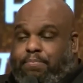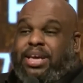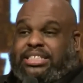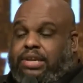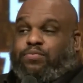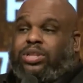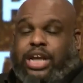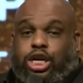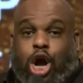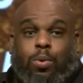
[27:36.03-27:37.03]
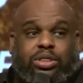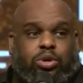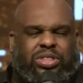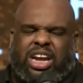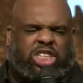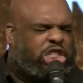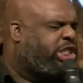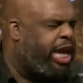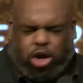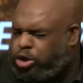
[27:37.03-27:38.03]
even in the midst of what they're going
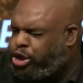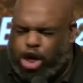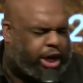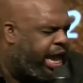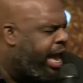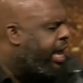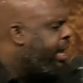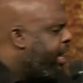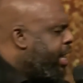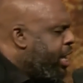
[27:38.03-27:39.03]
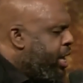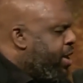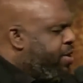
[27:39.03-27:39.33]
through, they're still looking